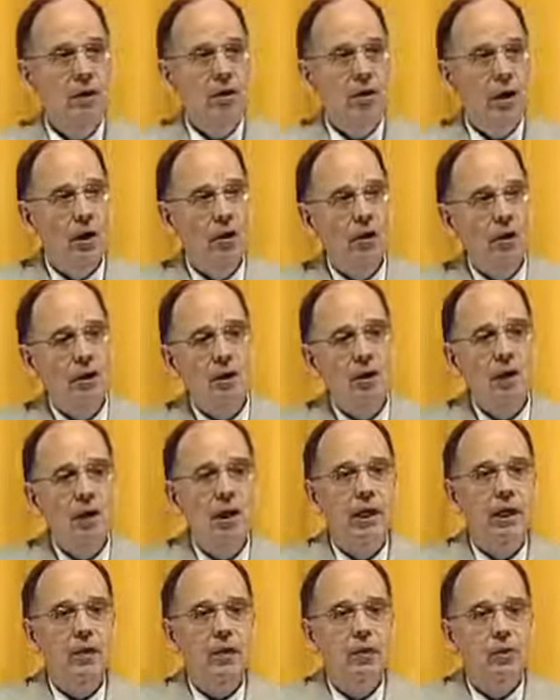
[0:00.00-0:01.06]
Notice that
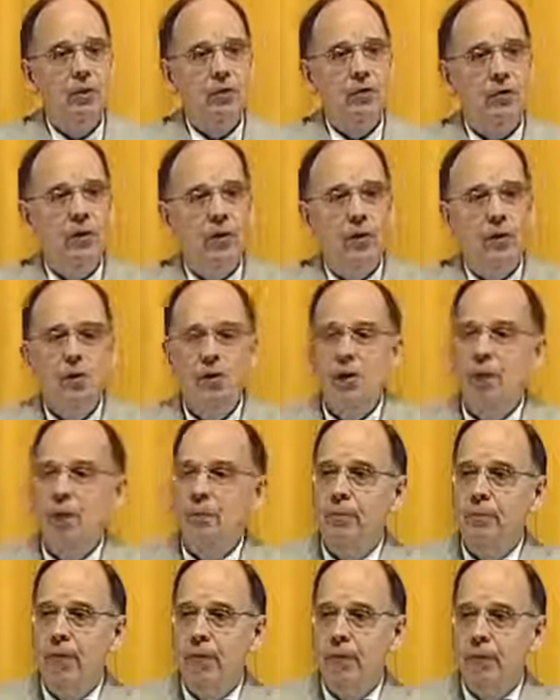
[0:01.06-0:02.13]
Lincoln was a very
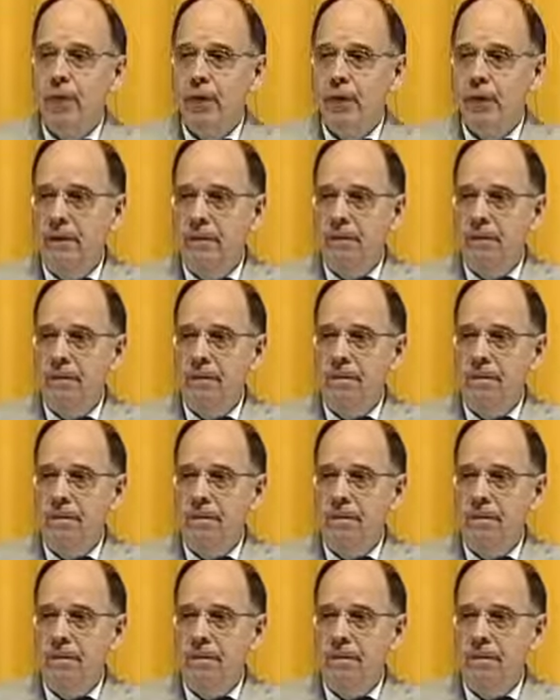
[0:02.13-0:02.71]
sharp young man.